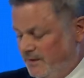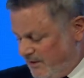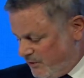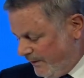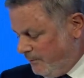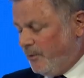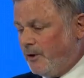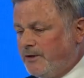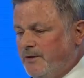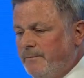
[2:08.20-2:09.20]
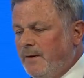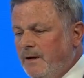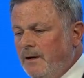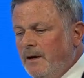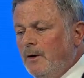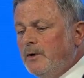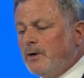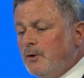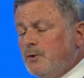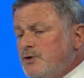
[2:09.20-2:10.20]
That's one part. We
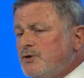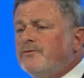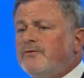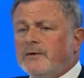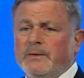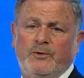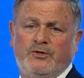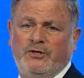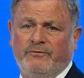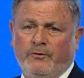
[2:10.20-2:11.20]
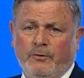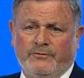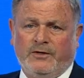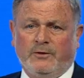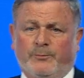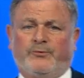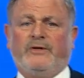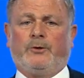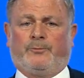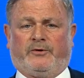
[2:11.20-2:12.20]
are also very much involved in the
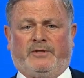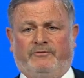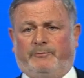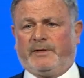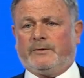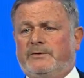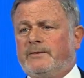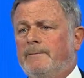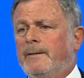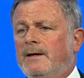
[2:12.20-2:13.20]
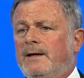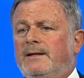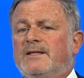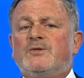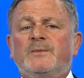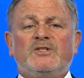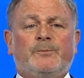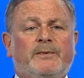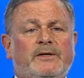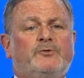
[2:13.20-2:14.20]
preoperative period. This means
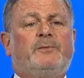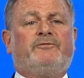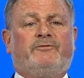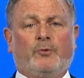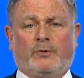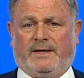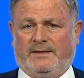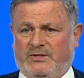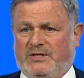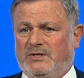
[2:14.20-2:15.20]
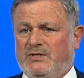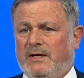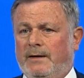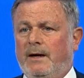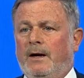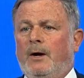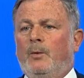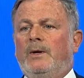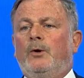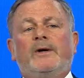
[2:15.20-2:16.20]
a period before anesthesia.
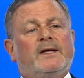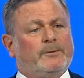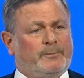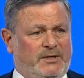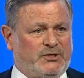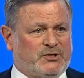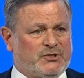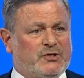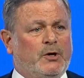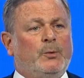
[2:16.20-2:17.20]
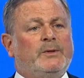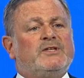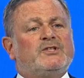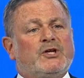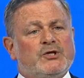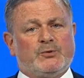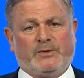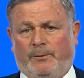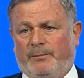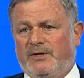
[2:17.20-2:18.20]
We look at the patients, we discuss
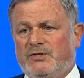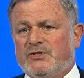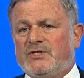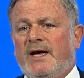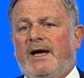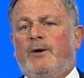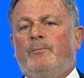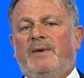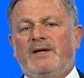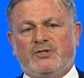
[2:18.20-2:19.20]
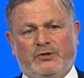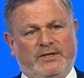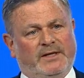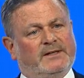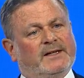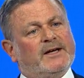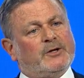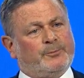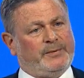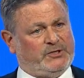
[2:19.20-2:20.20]
with the patients, and based on the
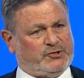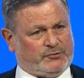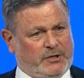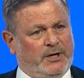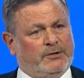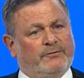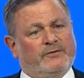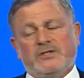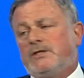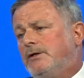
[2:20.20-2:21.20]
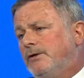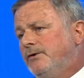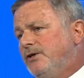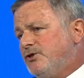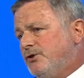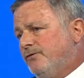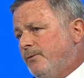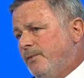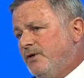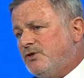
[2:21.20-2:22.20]
entire picture, the physical condition of
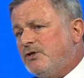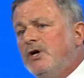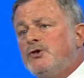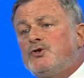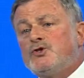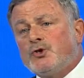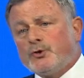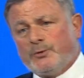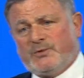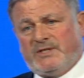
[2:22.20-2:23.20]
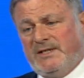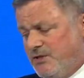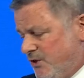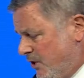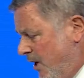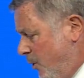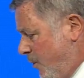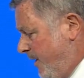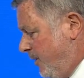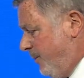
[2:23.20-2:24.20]
the patient, the circumstances
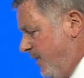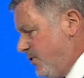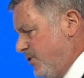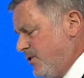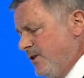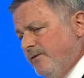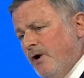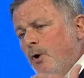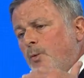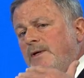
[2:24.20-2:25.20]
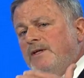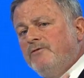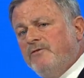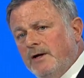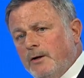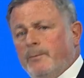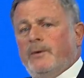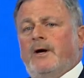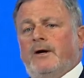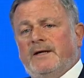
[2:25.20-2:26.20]
wherein the patients live, we
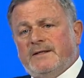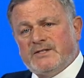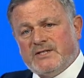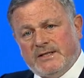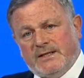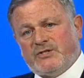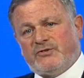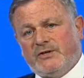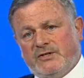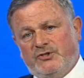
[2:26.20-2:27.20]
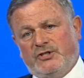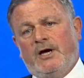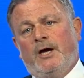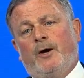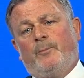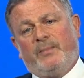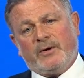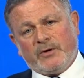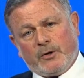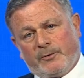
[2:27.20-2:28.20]
develop an anesthetic strategy, a
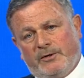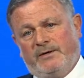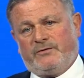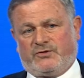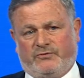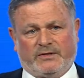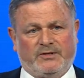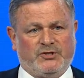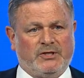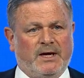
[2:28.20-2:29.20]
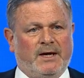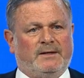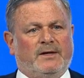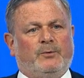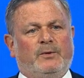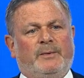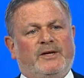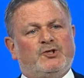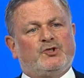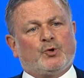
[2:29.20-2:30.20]
perioperative strategy that will
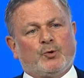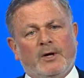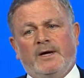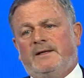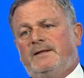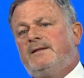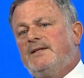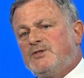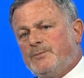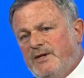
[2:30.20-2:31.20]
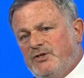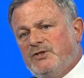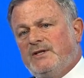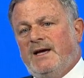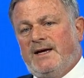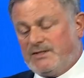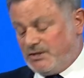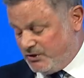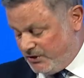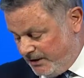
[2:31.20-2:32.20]
make sure that this patient has
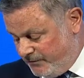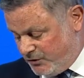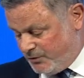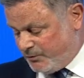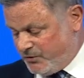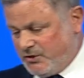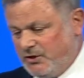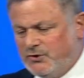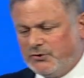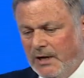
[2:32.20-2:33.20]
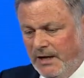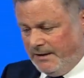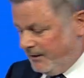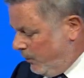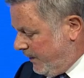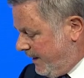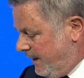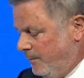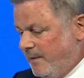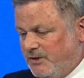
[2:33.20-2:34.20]
the safest procedure that one
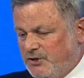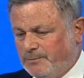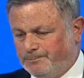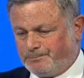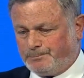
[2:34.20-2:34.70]
can imagine